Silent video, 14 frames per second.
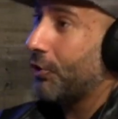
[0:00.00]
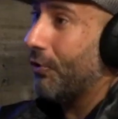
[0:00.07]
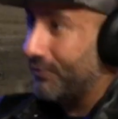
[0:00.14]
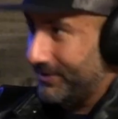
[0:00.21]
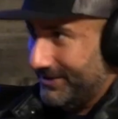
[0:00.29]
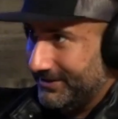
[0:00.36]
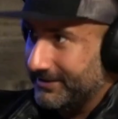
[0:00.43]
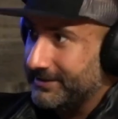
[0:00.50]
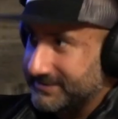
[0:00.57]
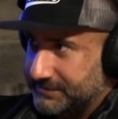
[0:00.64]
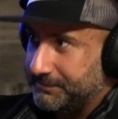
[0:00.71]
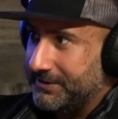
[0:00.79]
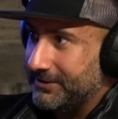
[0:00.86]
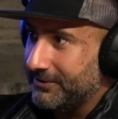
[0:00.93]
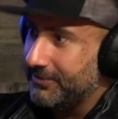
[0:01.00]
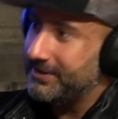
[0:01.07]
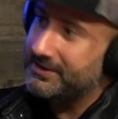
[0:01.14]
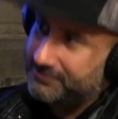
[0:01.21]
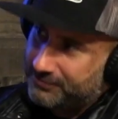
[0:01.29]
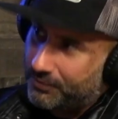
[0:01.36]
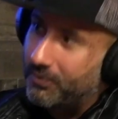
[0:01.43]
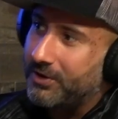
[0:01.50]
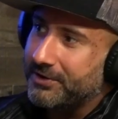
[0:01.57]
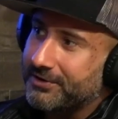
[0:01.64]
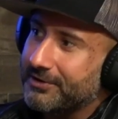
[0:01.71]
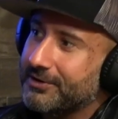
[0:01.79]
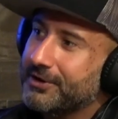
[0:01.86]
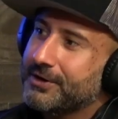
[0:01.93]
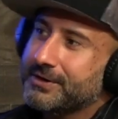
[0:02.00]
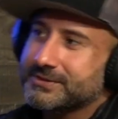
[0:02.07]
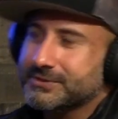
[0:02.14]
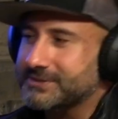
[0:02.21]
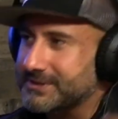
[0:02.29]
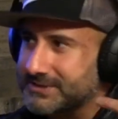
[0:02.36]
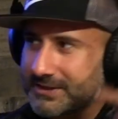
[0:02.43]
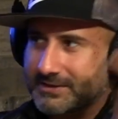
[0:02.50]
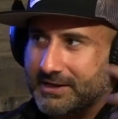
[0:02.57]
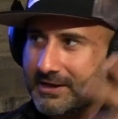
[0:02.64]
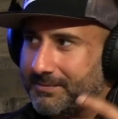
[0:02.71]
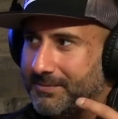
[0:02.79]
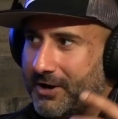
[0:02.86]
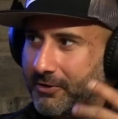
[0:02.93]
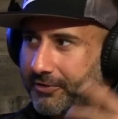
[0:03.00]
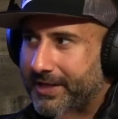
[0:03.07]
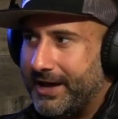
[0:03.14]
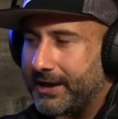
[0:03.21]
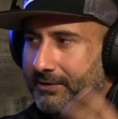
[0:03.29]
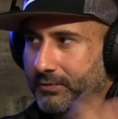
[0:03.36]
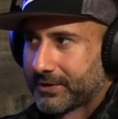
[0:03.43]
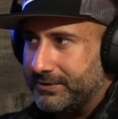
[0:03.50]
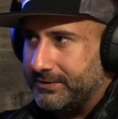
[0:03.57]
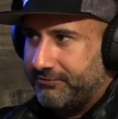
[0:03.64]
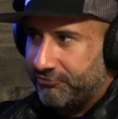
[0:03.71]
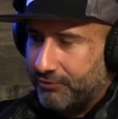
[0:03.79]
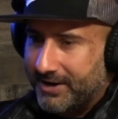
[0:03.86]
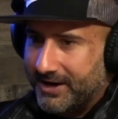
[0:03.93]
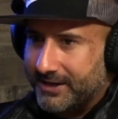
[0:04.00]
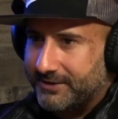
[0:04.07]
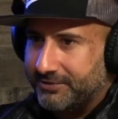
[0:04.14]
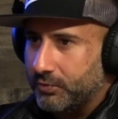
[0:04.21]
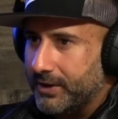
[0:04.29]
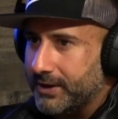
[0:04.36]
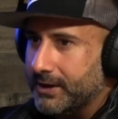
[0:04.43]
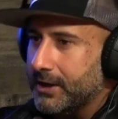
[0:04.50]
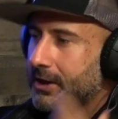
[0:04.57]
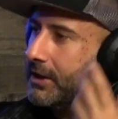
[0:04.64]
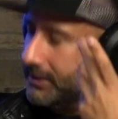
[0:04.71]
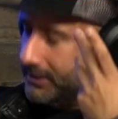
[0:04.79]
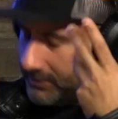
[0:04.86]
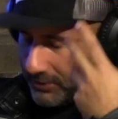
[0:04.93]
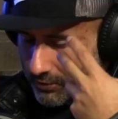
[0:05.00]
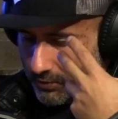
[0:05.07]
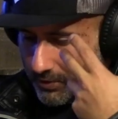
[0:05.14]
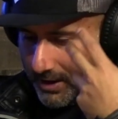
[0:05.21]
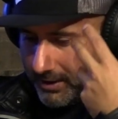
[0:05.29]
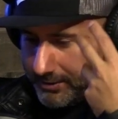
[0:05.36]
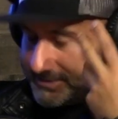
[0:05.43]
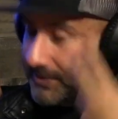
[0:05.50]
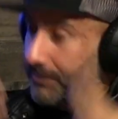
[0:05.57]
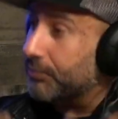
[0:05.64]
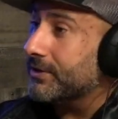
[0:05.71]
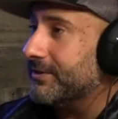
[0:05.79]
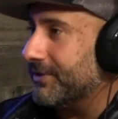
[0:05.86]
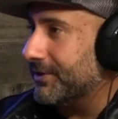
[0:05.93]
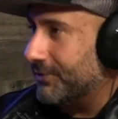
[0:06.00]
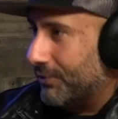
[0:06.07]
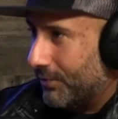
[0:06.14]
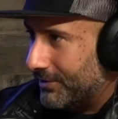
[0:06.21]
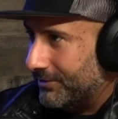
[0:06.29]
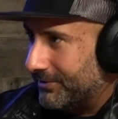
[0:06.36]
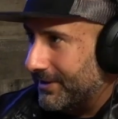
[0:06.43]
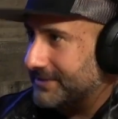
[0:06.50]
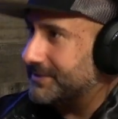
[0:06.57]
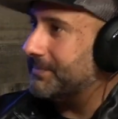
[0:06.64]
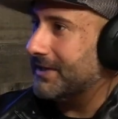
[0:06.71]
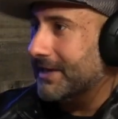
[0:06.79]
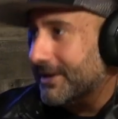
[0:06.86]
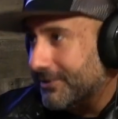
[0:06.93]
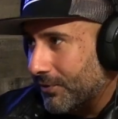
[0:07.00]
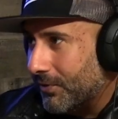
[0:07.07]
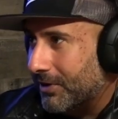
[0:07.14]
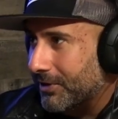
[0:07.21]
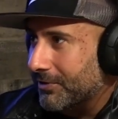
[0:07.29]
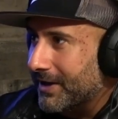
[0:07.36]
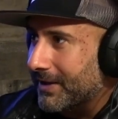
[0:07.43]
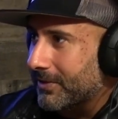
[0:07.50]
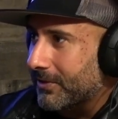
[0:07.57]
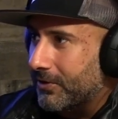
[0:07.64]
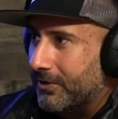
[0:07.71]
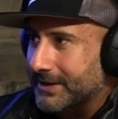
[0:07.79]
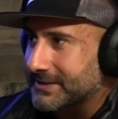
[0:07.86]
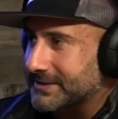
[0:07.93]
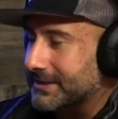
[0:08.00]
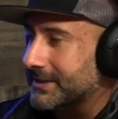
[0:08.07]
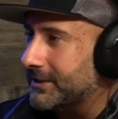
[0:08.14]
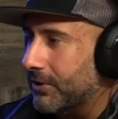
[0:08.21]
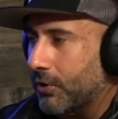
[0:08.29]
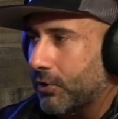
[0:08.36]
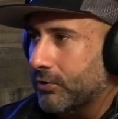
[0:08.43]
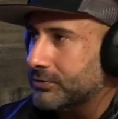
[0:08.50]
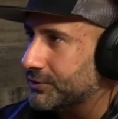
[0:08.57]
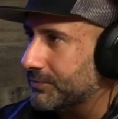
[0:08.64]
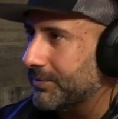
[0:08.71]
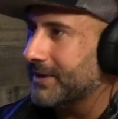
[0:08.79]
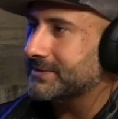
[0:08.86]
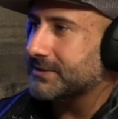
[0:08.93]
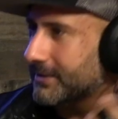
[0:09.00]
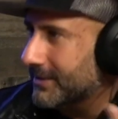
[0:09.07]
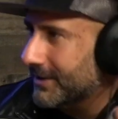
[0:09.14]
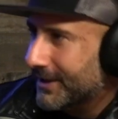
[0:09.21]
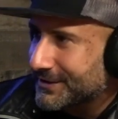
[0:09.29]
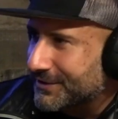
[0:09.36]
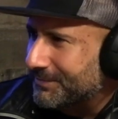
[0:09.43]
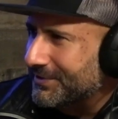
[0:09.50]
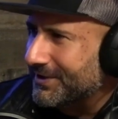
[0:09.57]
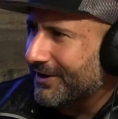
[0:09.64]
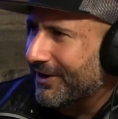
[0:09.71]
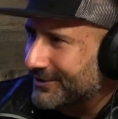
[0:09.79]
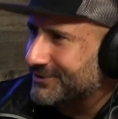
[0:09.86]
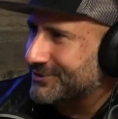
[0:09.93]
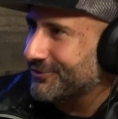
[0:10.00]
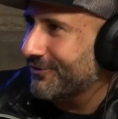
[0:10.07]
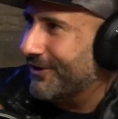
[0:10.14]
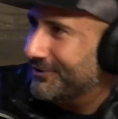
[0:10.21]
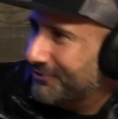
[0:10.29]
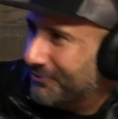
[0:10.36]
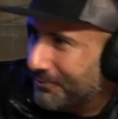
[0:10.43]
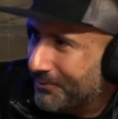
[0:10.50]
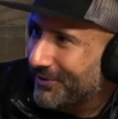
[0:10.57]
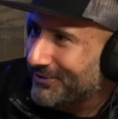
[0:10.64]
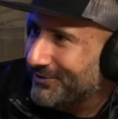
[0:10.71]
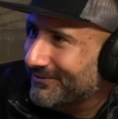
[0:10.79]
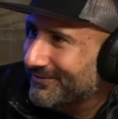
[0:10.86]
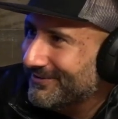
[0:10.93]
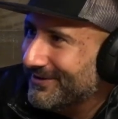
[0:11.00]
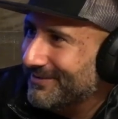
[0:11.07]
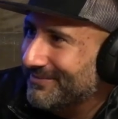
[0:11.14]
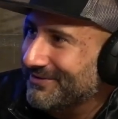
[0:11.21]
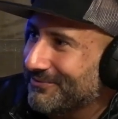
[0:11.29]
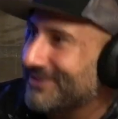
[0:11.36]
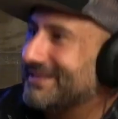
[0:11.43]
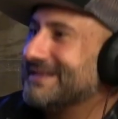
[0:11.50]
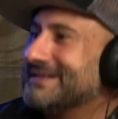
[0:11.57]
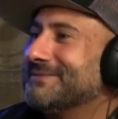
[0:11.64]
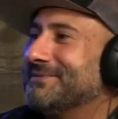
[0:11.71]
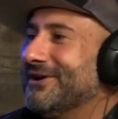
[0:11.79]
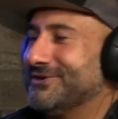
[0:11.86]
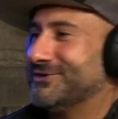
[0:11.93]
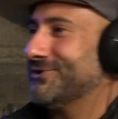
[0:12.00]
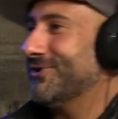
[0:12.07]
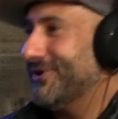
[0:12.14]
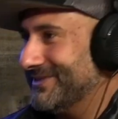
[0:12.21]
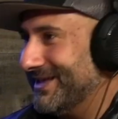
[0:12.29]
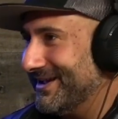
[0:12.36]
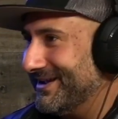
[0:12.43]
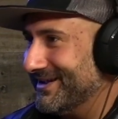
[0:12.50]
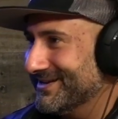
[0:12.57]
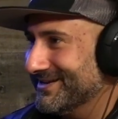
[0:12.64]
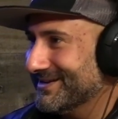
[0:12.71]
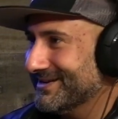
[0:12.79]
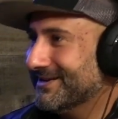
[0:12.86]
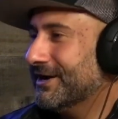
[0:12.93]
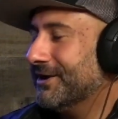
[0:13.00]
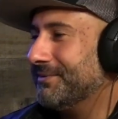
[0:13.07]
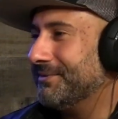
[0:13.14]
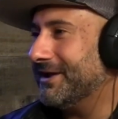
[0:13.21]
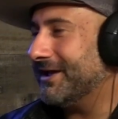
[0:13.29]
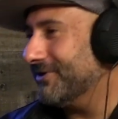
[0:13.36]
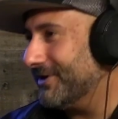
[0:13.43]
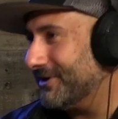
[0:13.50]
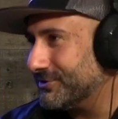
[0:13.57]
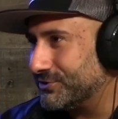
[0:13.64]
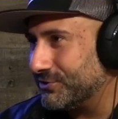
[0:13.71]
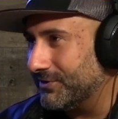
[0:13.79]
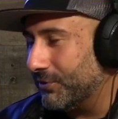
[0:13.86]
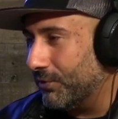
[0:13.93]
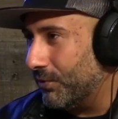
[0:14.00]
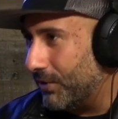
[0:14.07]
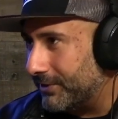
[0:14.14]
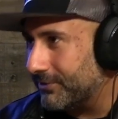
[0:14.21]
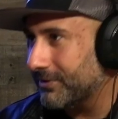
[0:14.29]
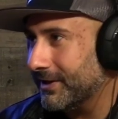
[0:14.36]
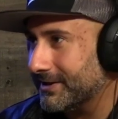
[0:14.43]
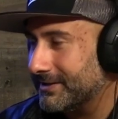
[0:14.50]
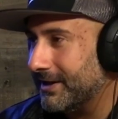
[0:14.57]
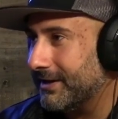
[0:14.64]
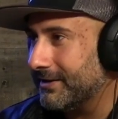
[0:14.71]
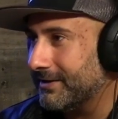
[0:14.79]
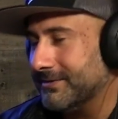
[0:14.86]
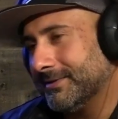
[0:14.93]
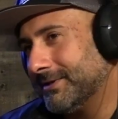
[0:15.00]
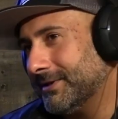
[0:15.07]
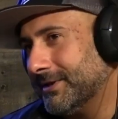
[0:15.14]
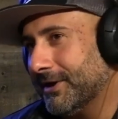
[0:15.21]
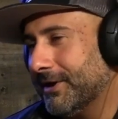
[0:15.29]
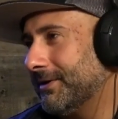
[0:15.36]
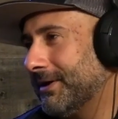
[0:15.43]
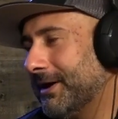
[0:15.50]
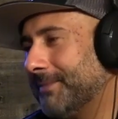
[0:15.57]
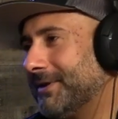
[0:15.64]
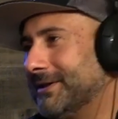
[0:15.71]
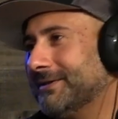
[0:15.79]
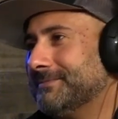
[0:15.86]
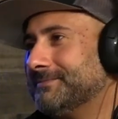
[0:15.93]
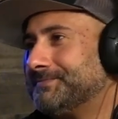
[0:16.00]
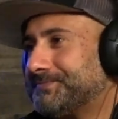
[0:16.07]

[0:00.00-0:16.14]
throwing a spear in the water. Mm-hmm. So just to think about that, what strength, yeah. what you know, to breathe underwater, that to be underwater that long, and to you know hold yeah. your breath, to to be a hunter underwater. I mean, one thing yeah. to be a hunter on land, now you're hunter in the yeah. water like that and yeah i mean i always